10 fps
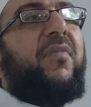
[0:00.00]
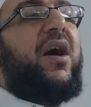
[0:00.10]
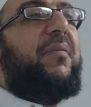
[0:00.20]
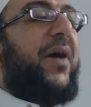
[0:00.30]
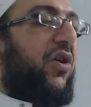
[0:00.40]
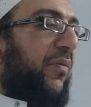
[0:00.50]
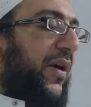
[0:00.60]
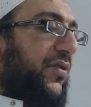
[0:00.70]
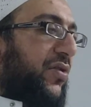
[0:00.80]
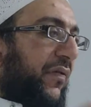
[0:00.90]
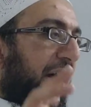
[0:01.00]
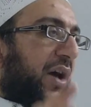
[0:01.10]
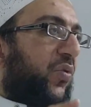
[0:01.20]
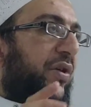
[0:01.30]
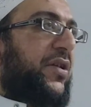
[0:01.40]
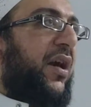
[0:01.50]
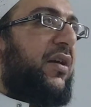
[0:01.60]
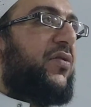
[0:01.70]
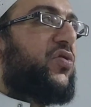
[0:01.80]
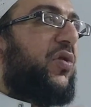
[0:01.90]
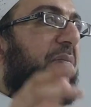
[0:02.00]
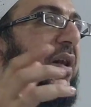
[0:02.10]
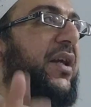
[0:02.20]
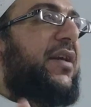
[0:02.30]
power base of Aquitaine, so please